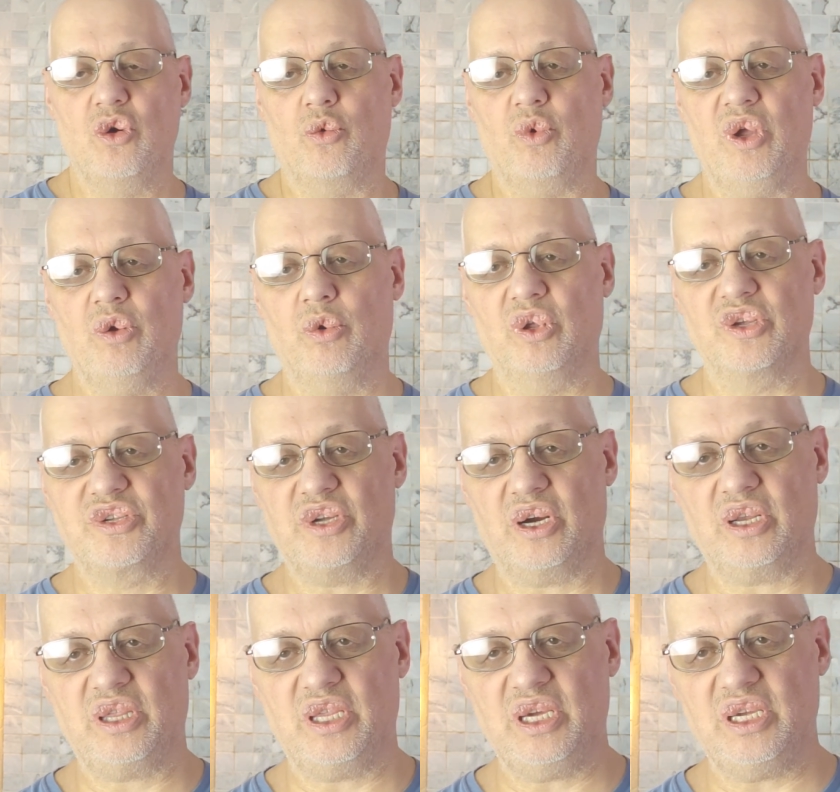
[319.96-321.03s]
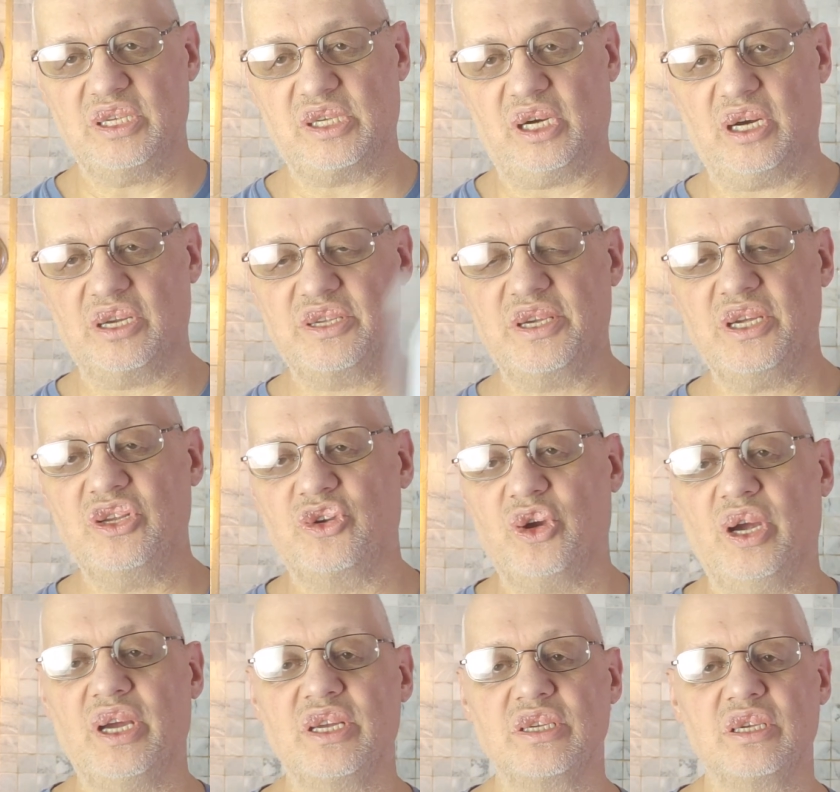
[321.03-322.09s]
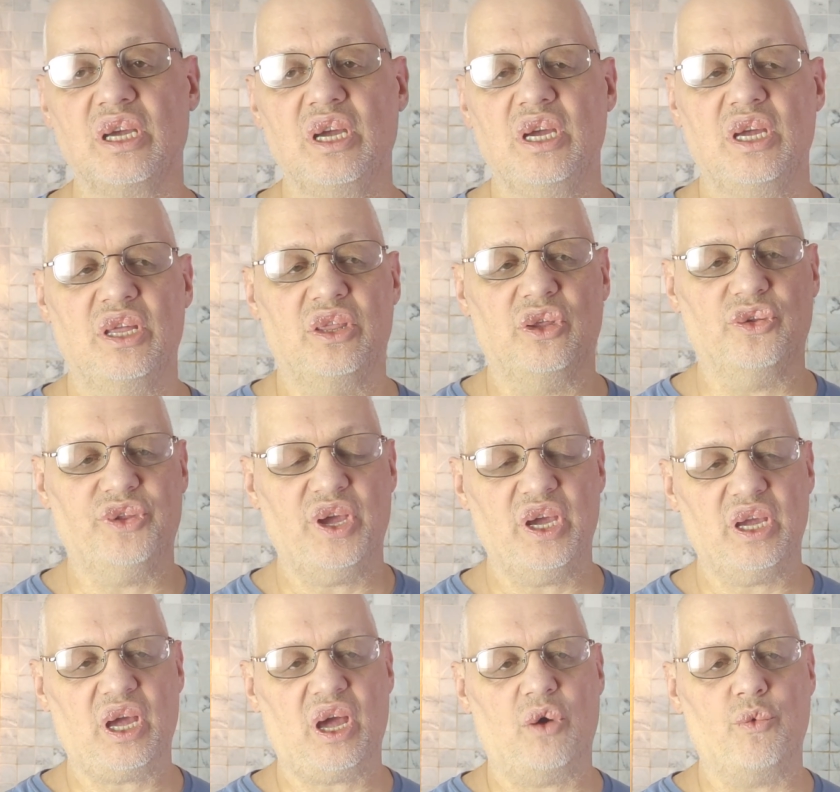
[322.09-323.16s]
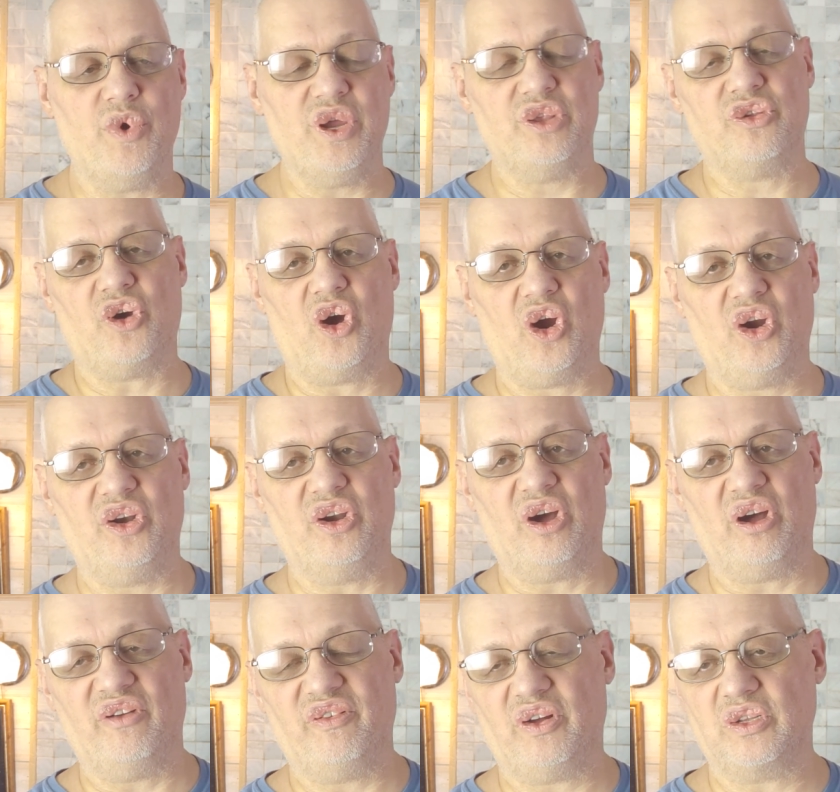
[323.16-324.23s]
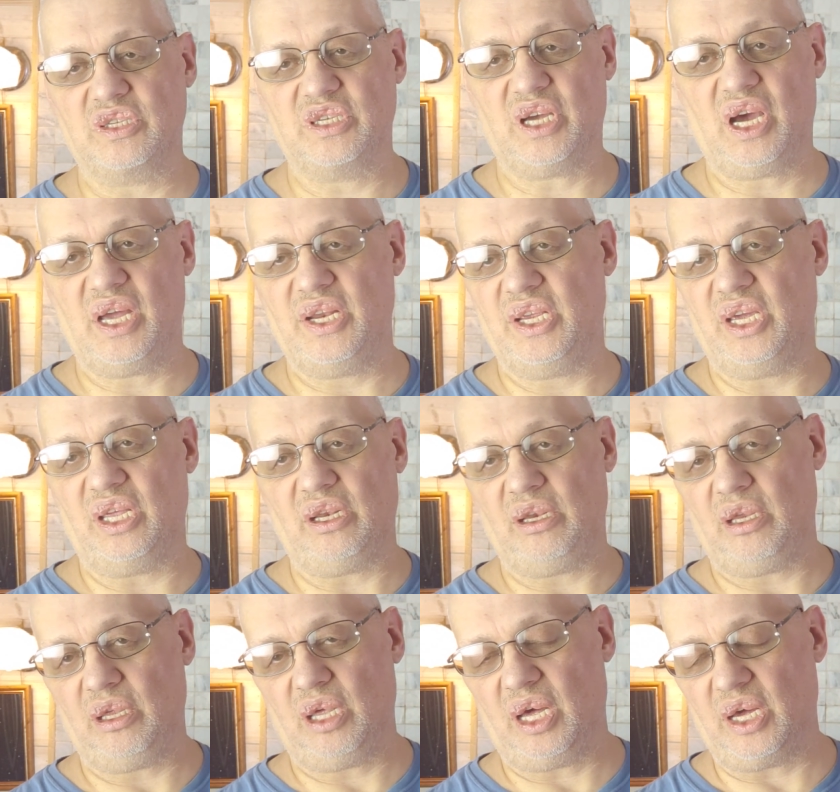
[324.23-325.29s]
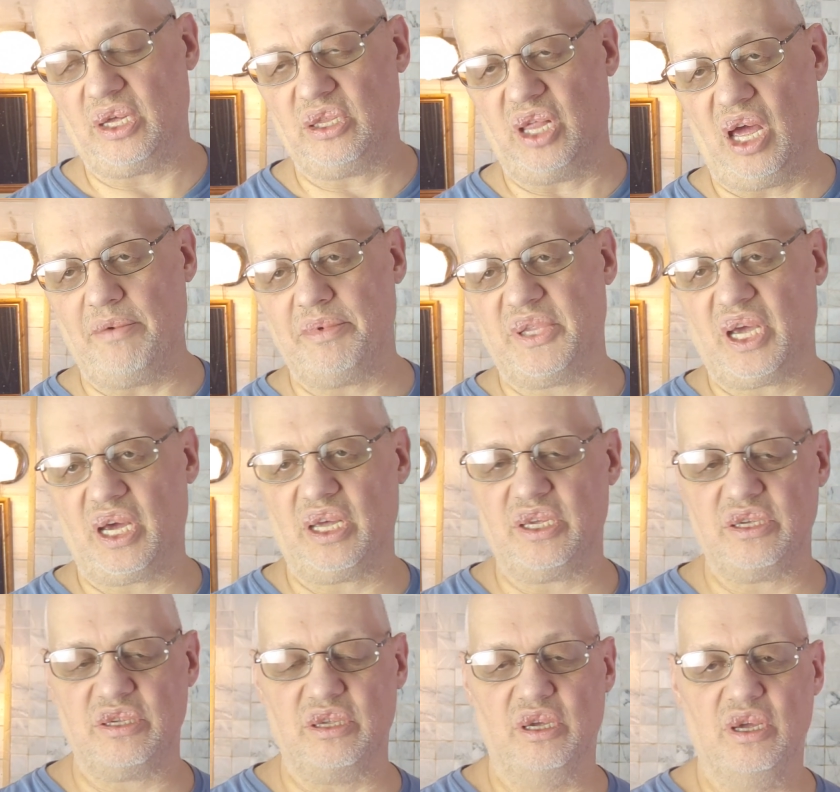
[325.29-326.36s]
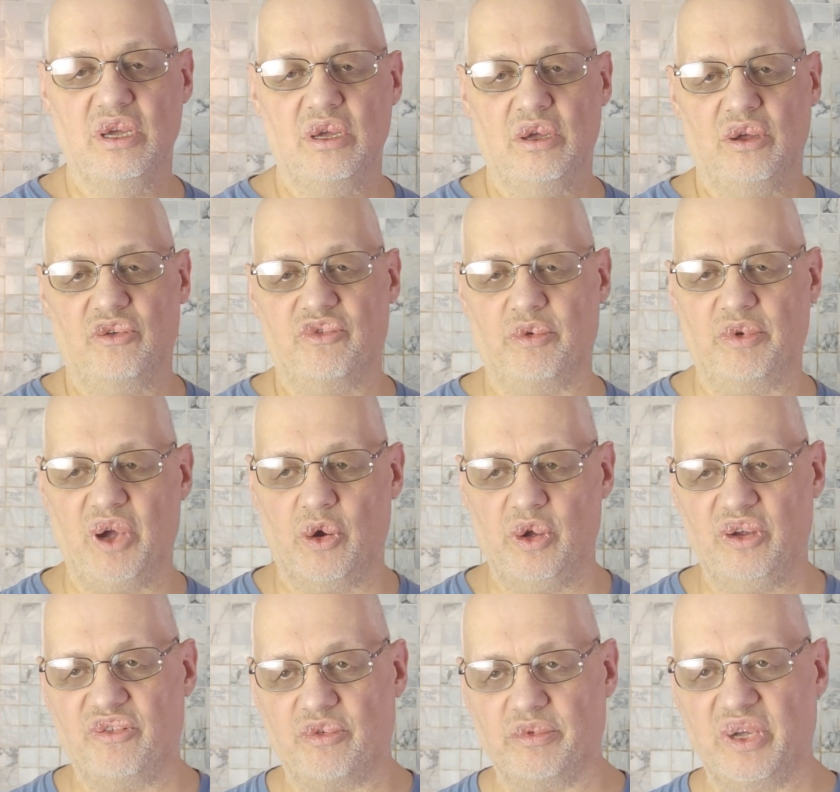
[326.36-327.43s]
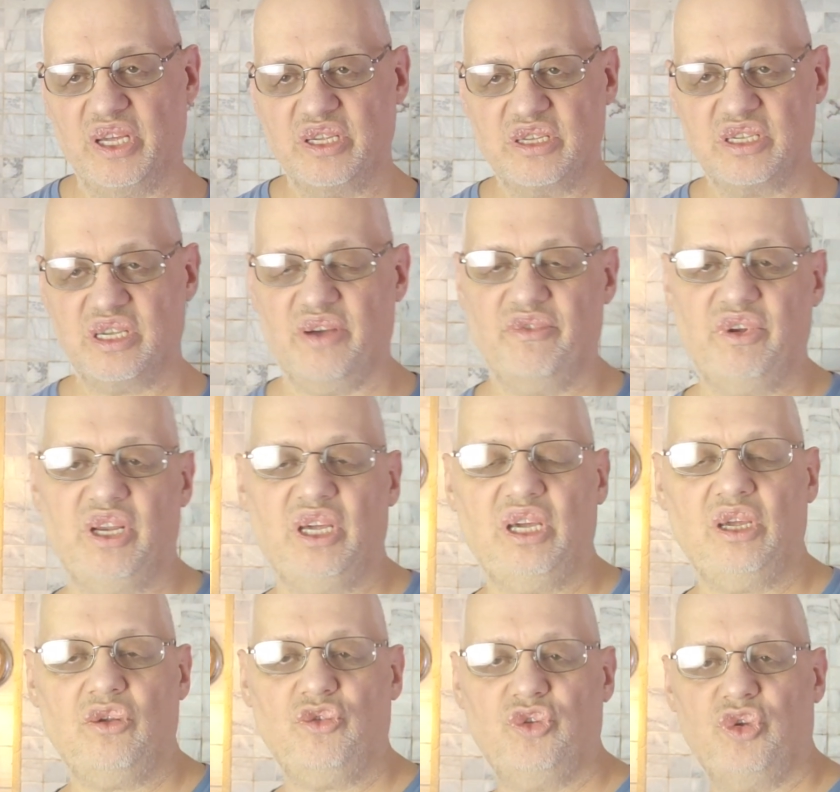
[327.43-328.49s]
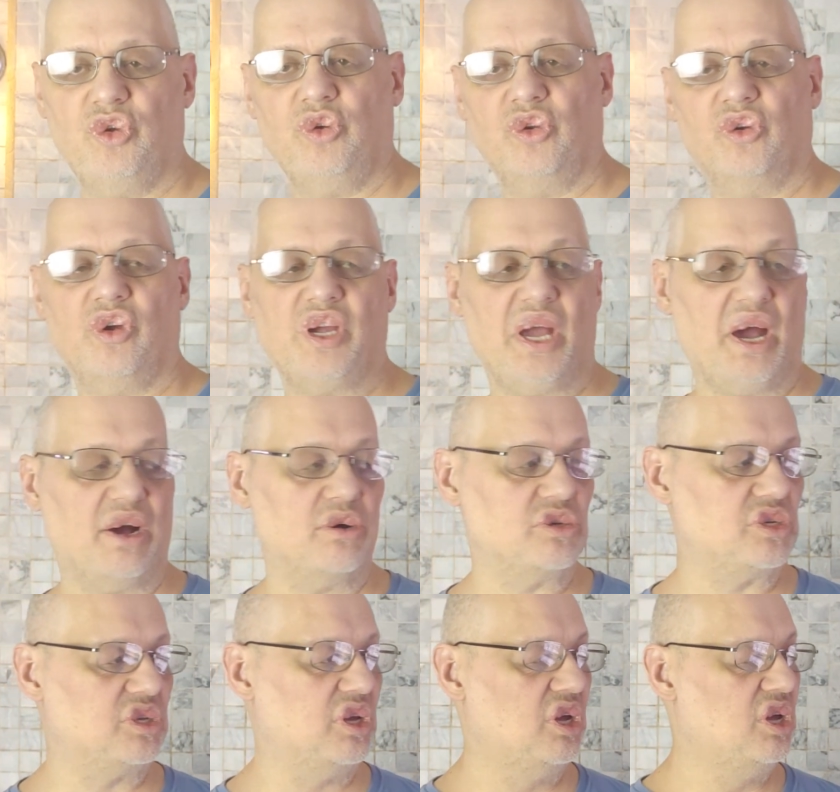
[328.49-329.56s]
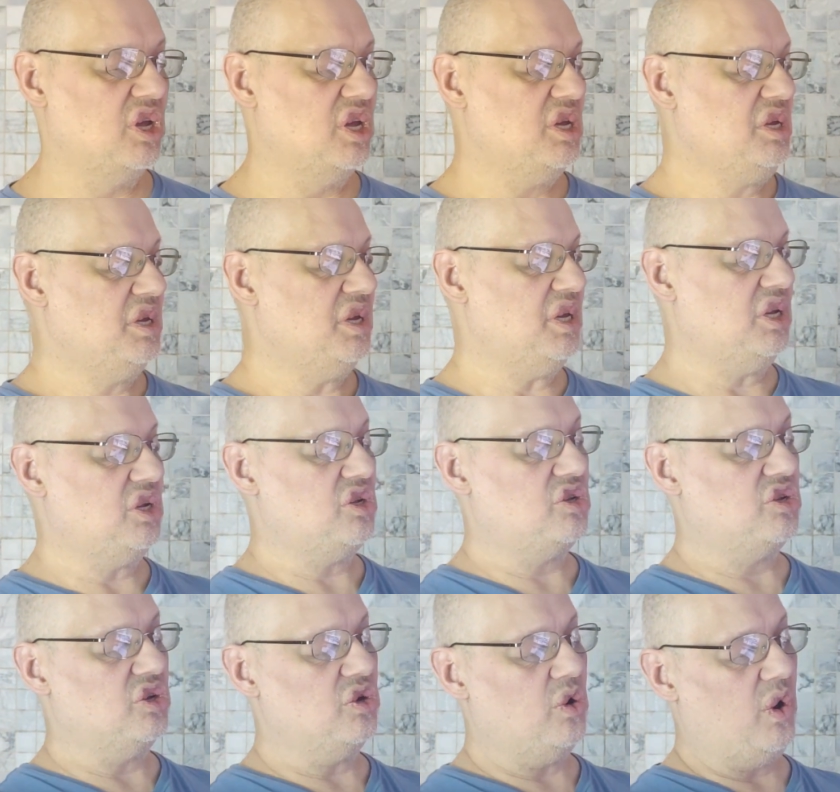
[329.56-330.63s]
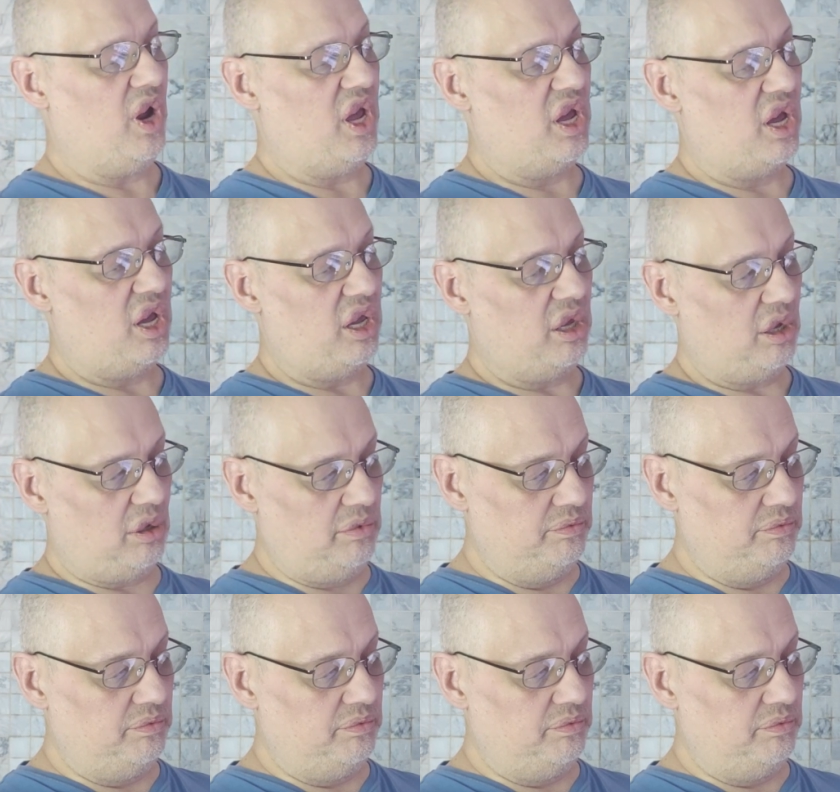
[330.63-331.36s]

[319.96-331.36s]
we will start these in our seed trays. They'll take a week to harden off outside to get acclimatized from going from a 72-degree house into a